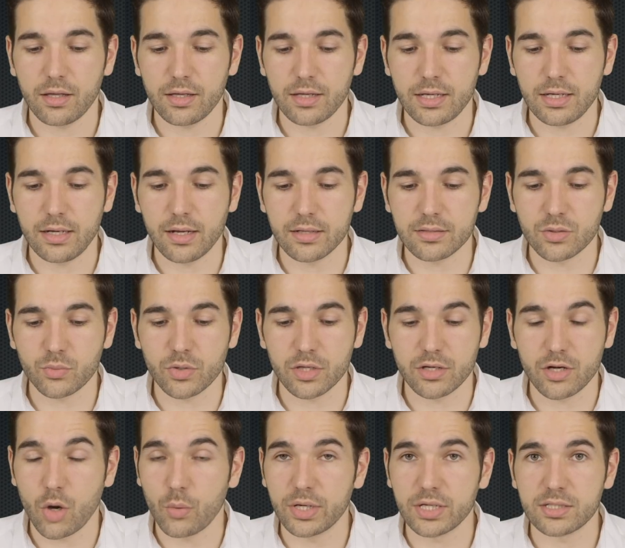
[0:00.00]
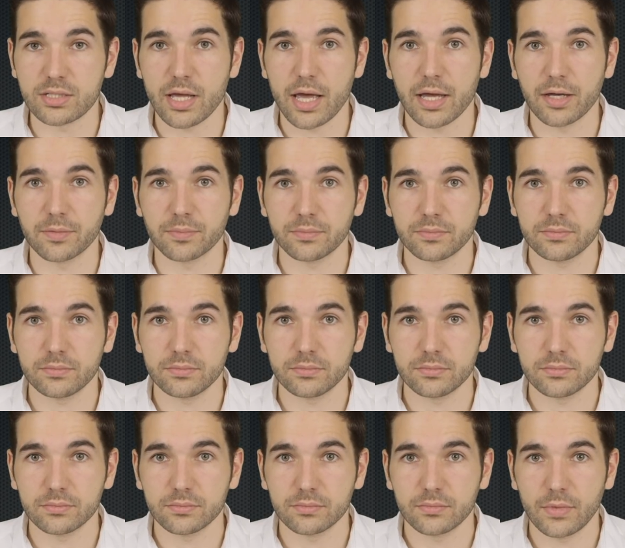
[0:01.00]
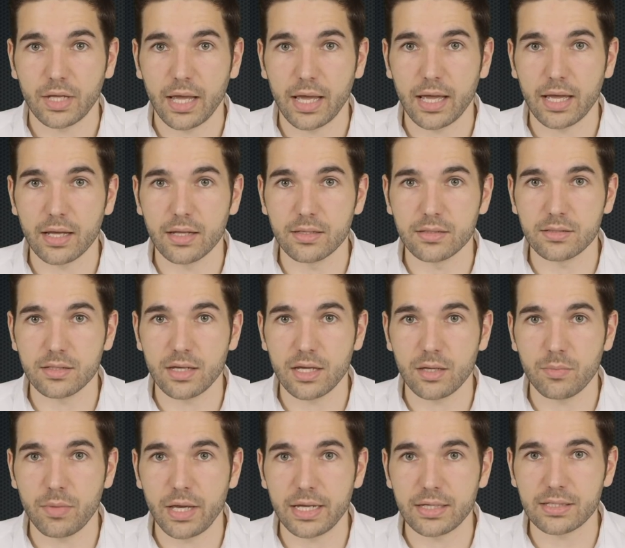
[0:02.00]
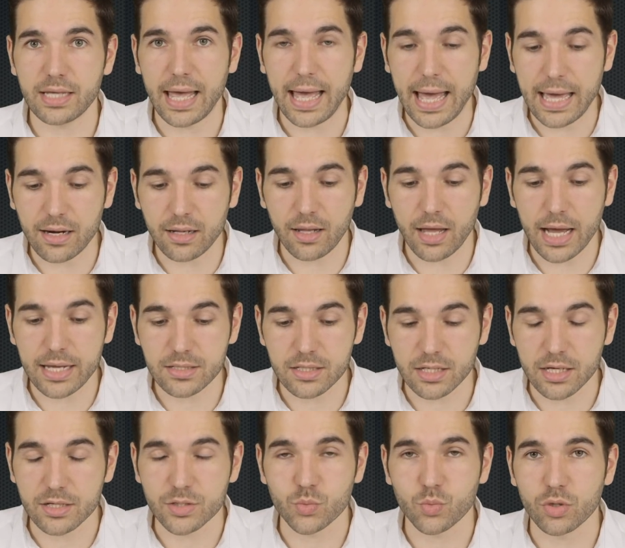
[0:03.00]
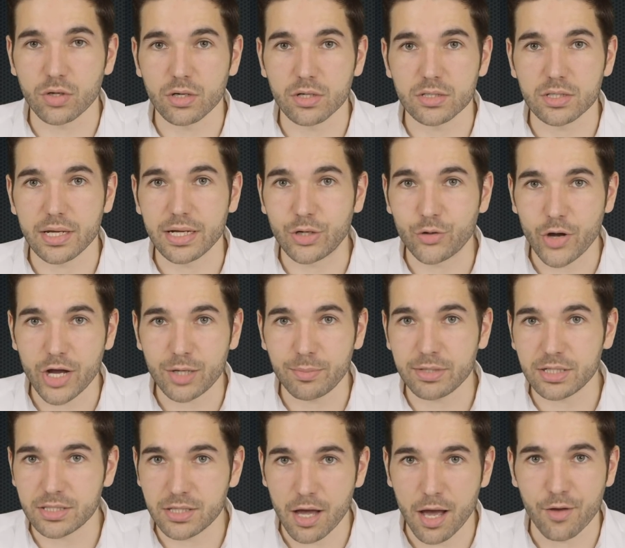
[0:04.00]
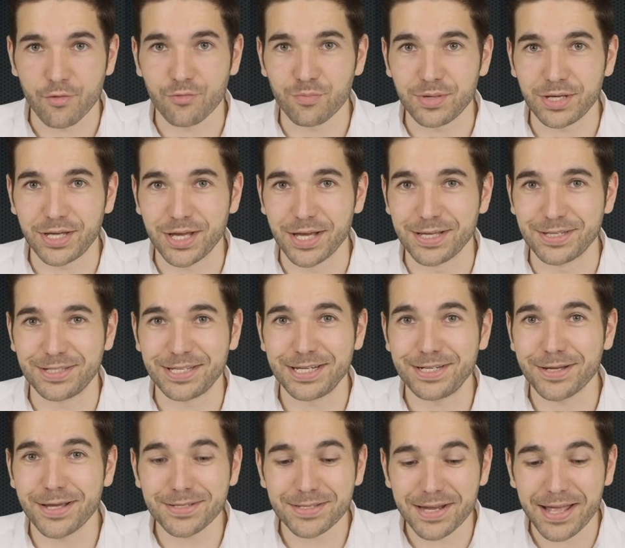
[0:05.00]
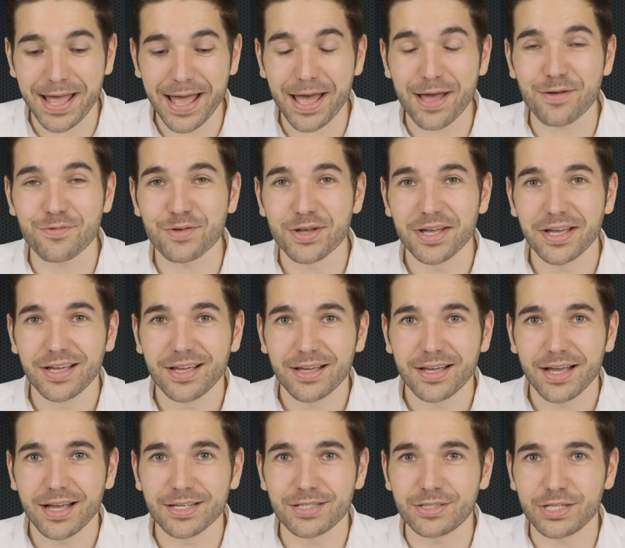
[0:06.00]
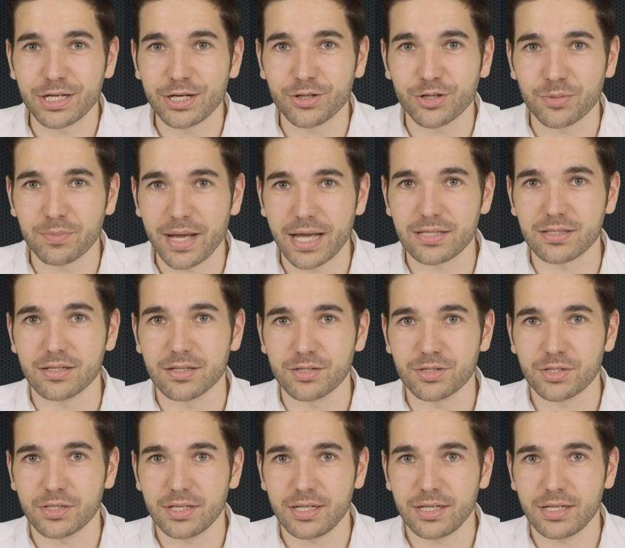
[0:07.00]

he doesn't really know what he's saying. And it makes analyzing his words incredibly tough because he doesn't have a singular message.